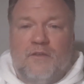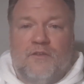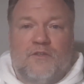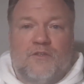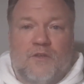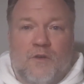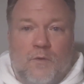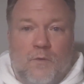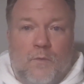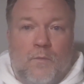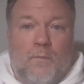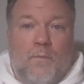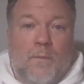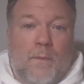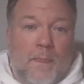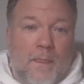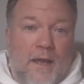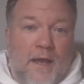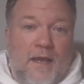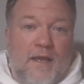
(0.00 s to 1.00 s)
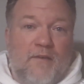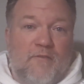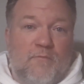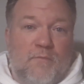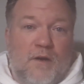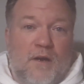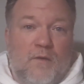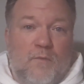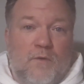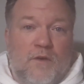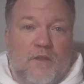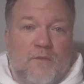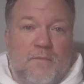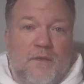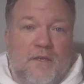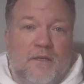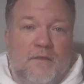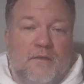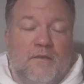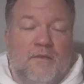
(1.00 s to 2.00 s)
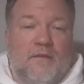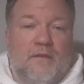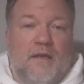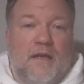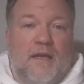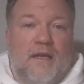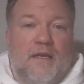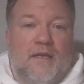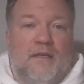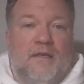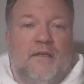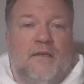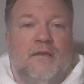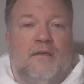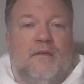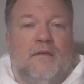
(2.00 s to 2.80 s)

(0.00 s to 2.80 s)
So I have brought with me a